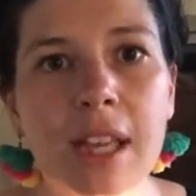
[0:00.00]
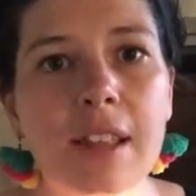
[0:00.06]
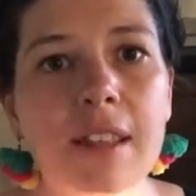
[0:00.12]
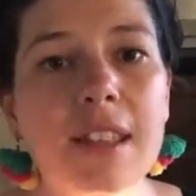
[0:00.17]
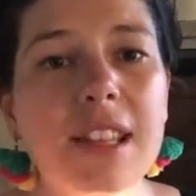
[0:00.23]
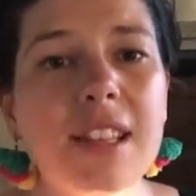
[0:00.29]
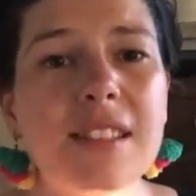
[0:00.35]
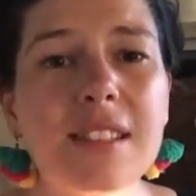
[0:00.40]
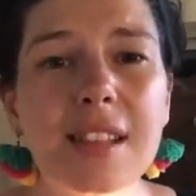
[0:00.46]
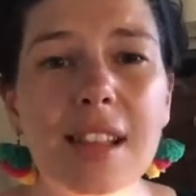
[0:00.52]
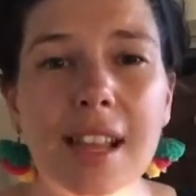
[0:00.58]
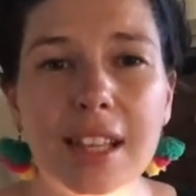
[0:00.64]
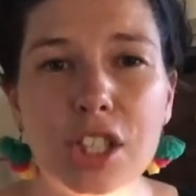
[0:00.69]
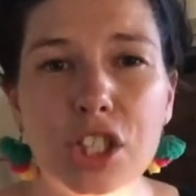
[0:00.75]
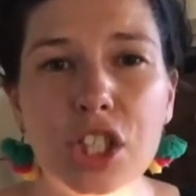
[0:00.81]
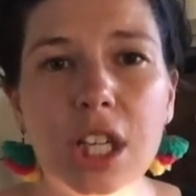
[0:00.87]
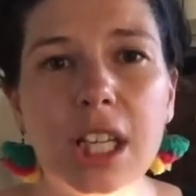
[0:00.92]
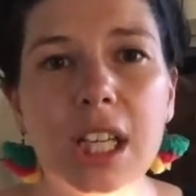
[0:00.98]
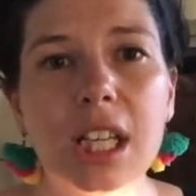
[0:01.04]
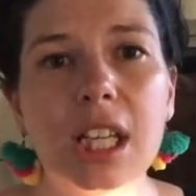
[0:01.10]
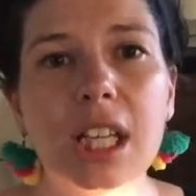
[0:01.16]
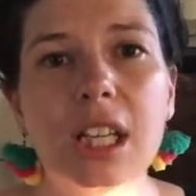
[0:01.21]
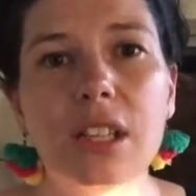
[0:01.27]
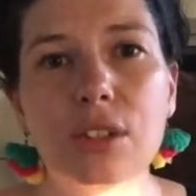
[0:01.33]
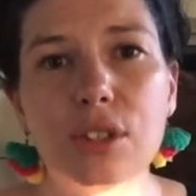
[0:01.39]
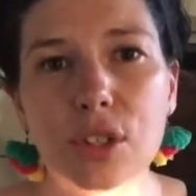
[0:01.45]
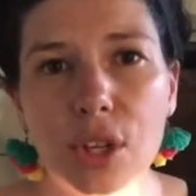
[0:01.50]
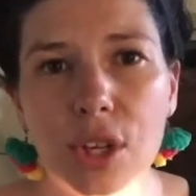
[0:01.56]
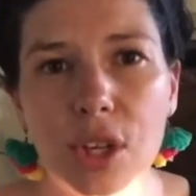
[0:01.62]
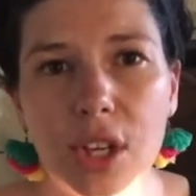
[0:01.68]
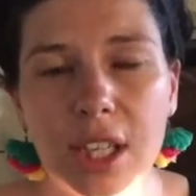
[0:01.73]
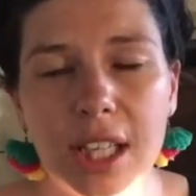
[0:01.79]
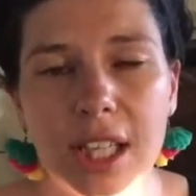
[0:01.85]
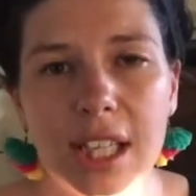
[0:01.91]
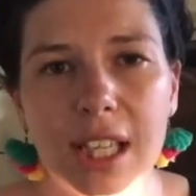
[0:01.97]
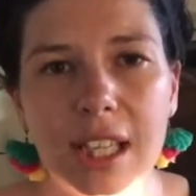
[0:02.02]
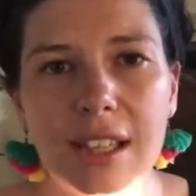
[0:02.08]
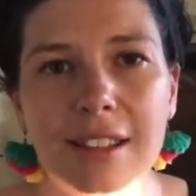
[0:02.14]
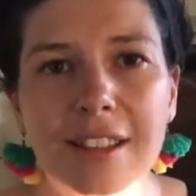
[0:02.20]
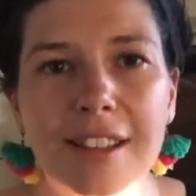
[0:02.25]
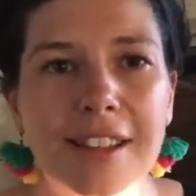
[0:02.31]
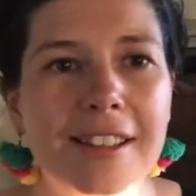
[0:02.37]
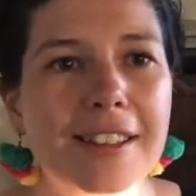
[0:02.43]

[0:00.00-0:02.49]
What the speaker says: Things like chicken and turkey,